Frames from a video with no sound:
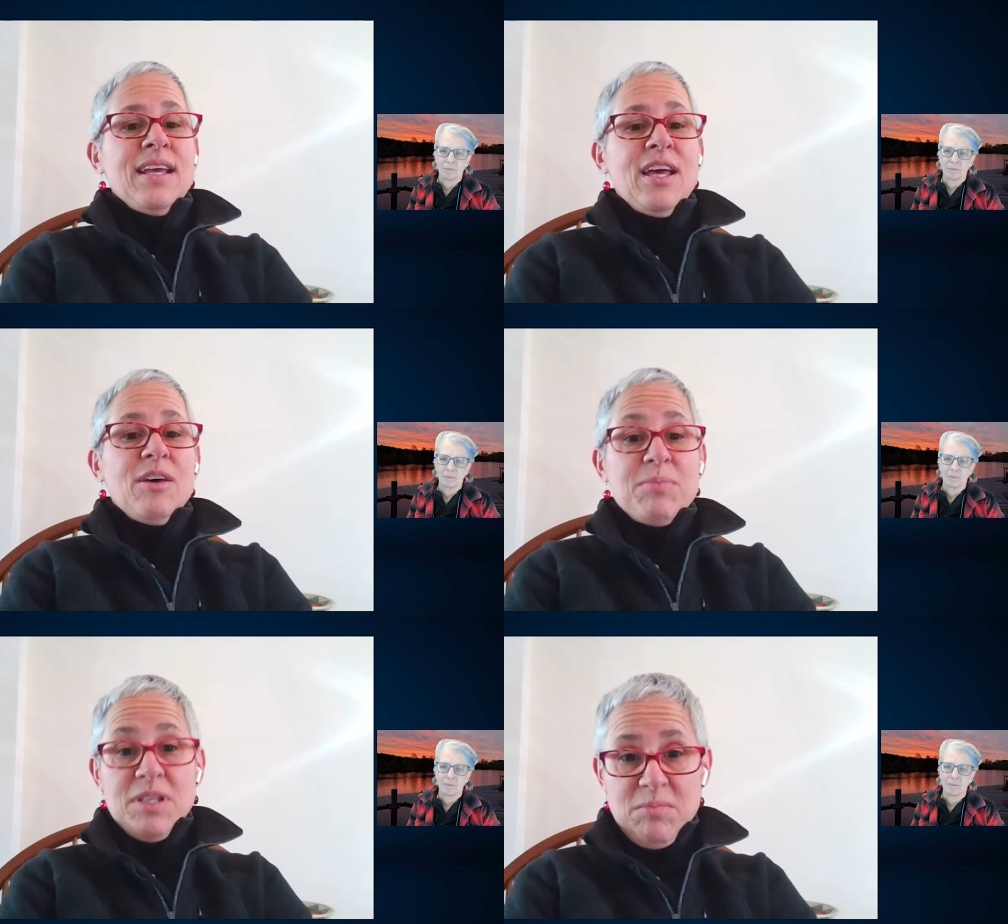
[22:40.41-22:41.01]

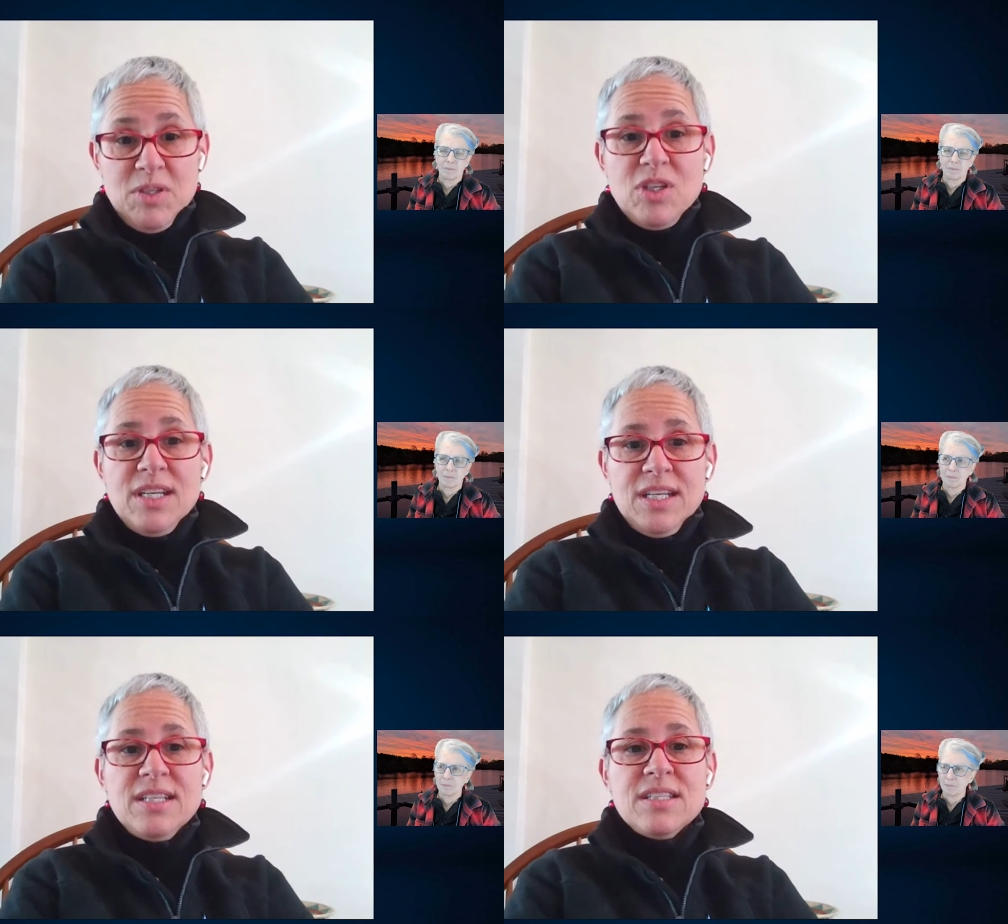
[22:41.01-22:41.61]
Speaker 1: help
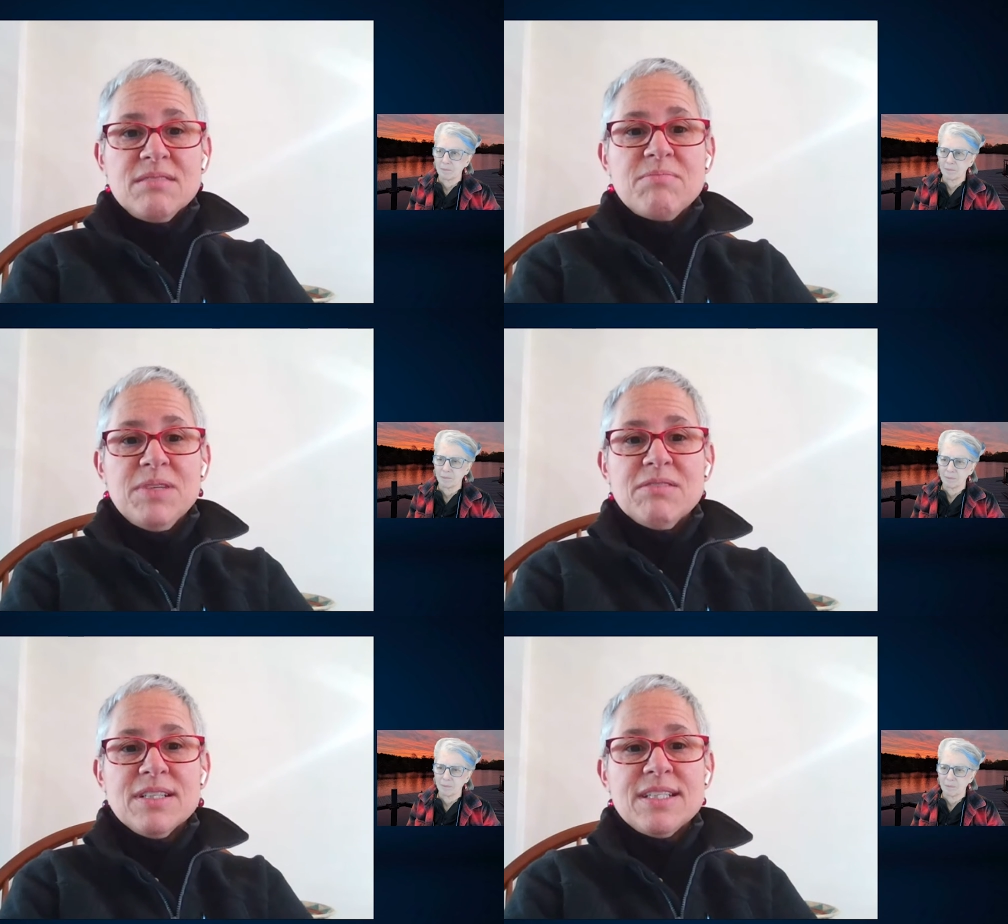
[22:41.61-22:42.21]
communities
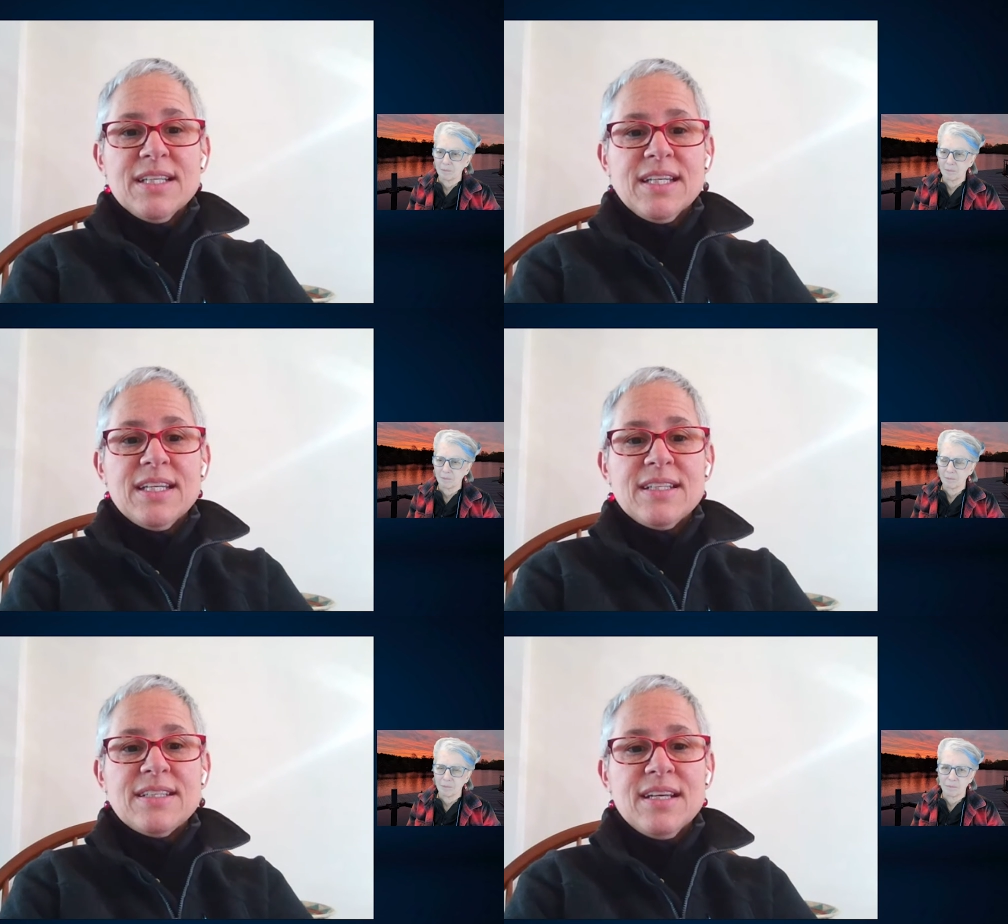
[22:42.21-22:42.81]
be
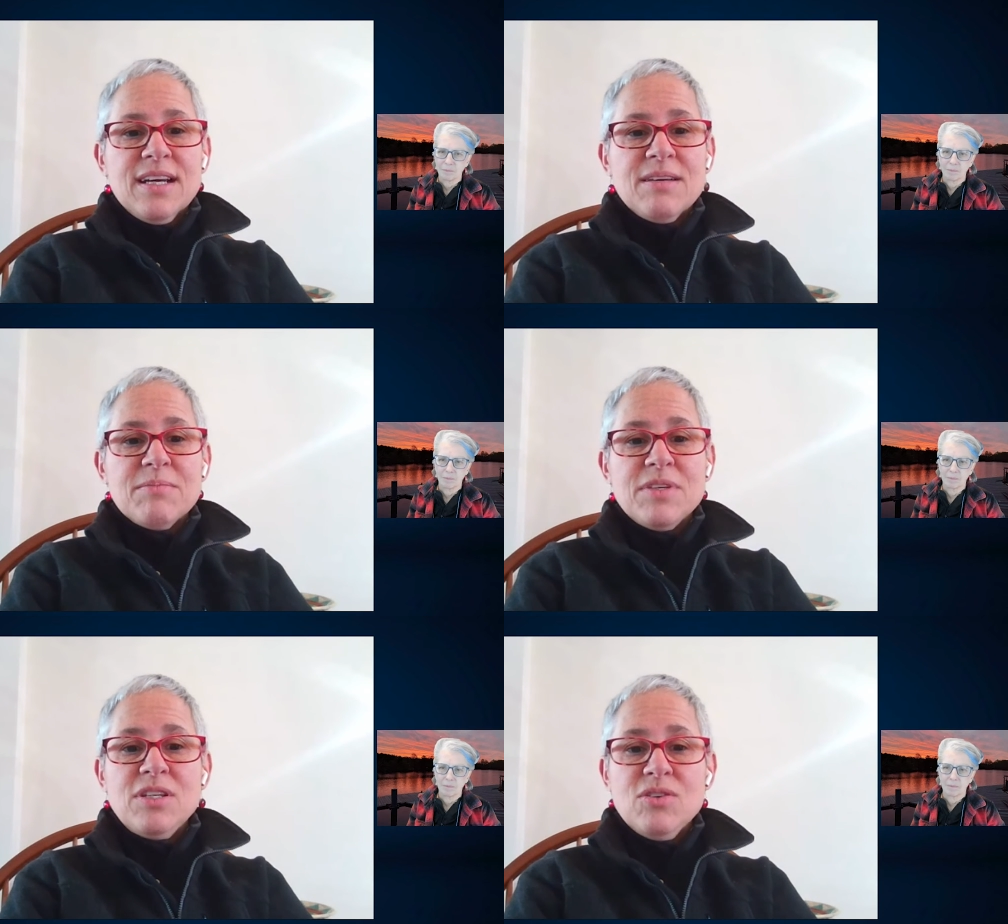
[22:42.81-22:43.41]
resilient,
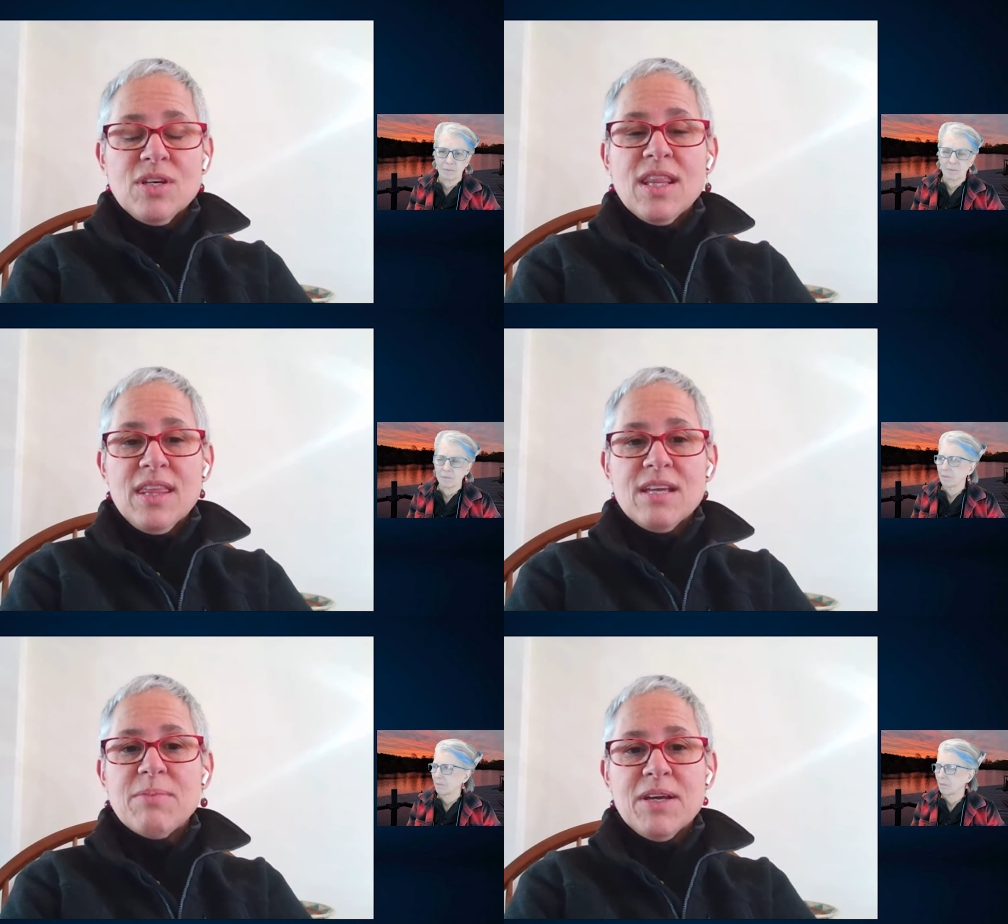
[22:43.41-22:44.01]
um, you can
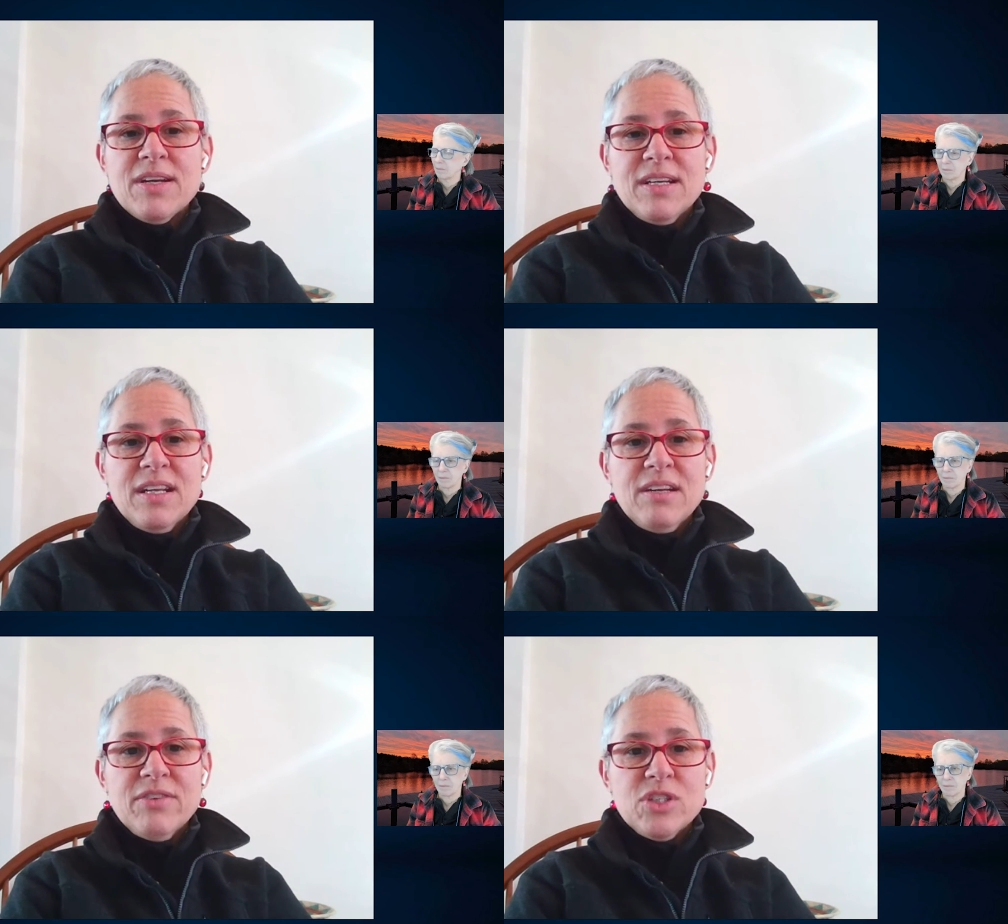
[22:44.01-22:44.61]
think about at an
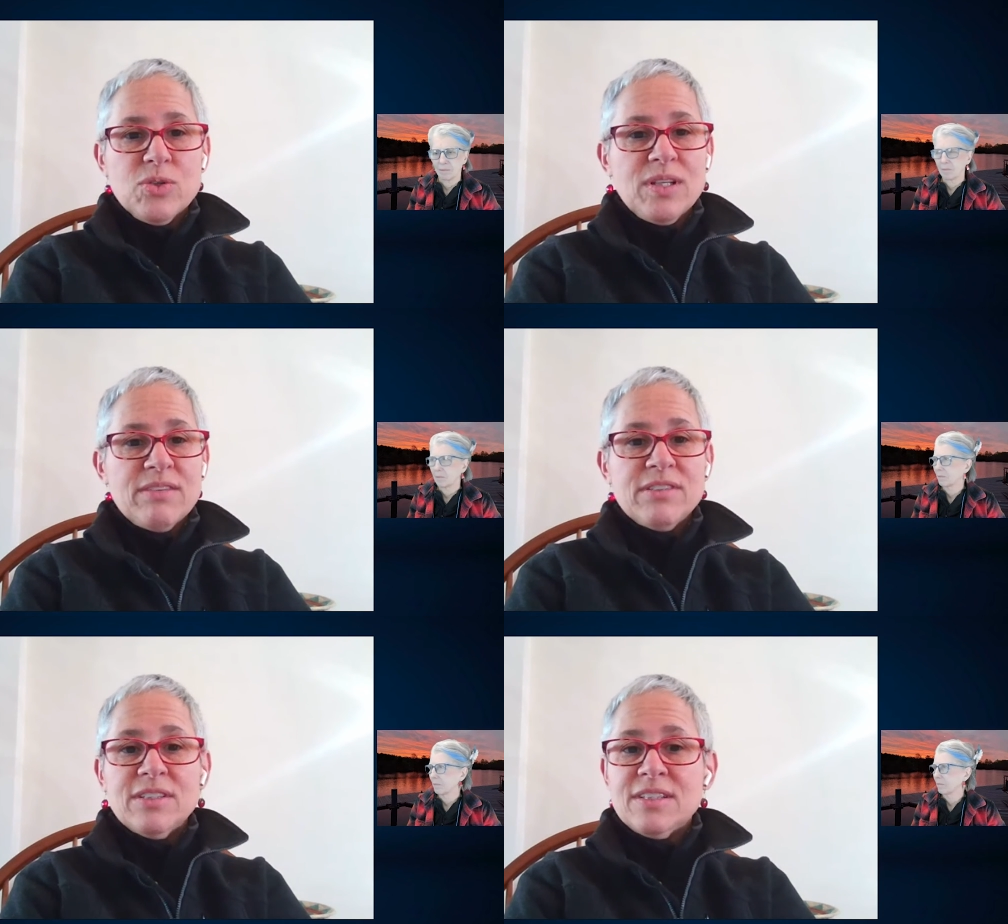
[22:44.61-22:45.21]
individual
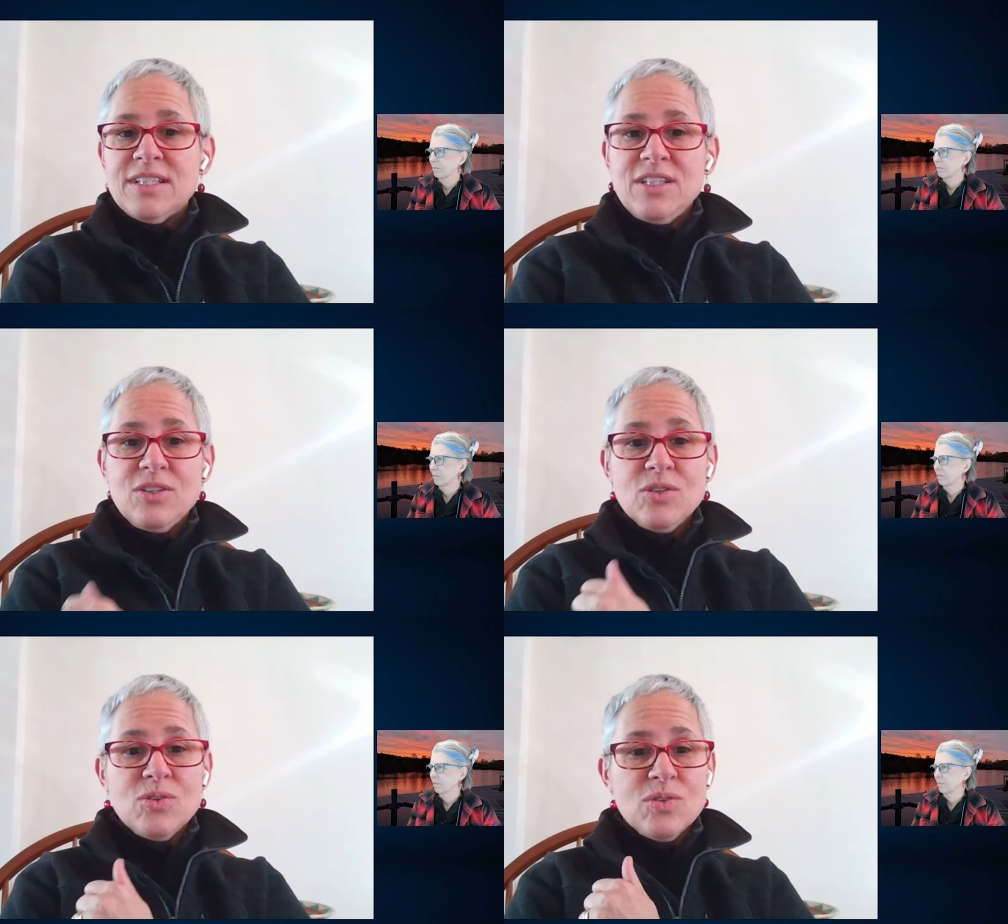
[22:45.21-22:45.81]
level.
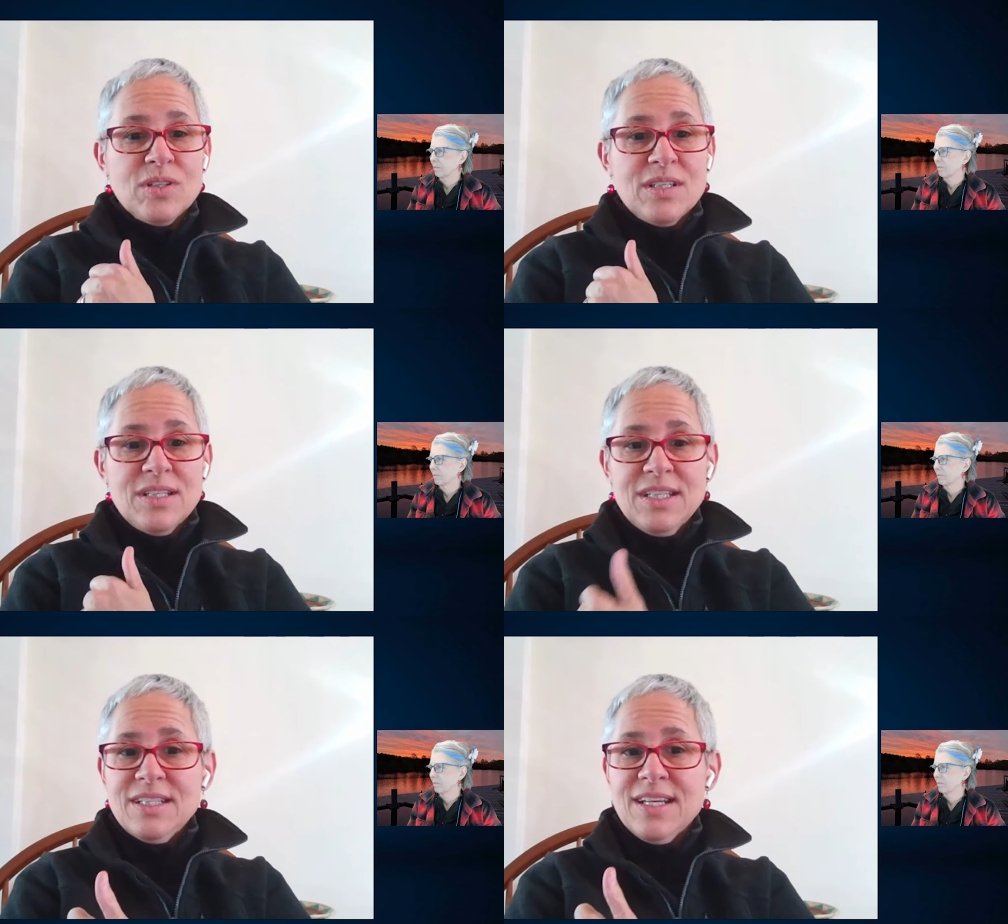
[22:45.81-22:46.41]
You
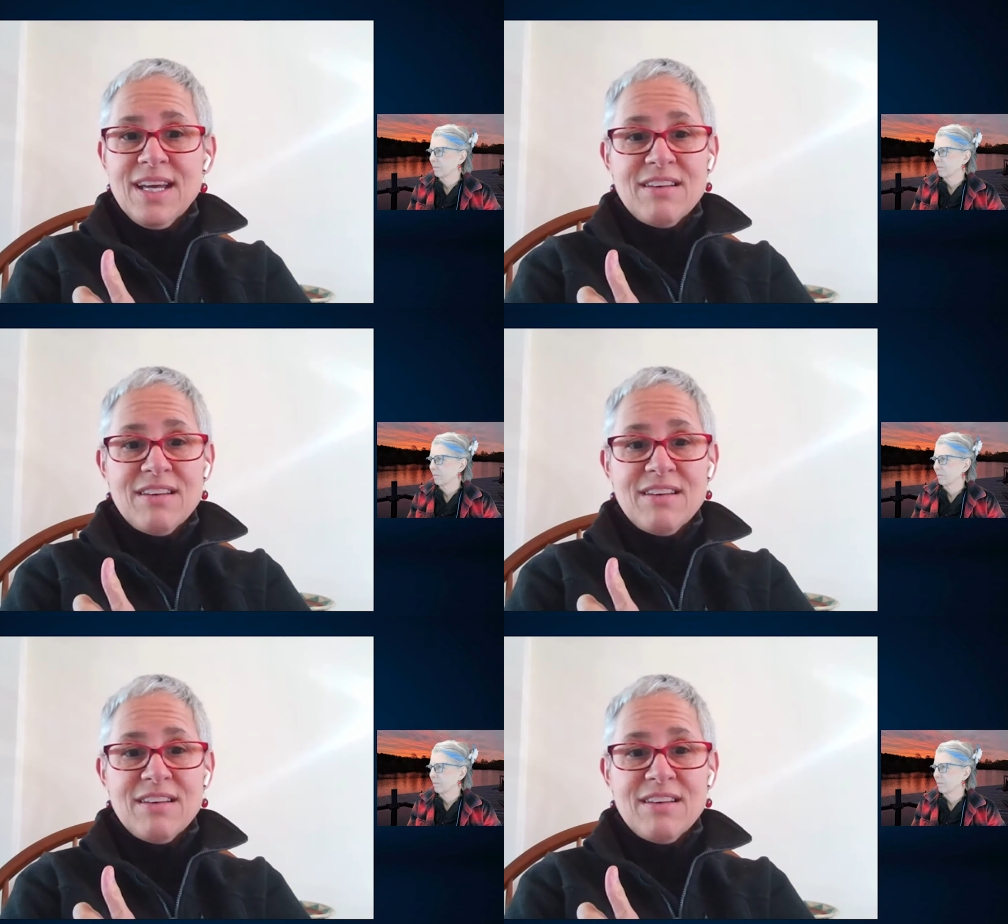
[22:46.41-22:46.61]
need to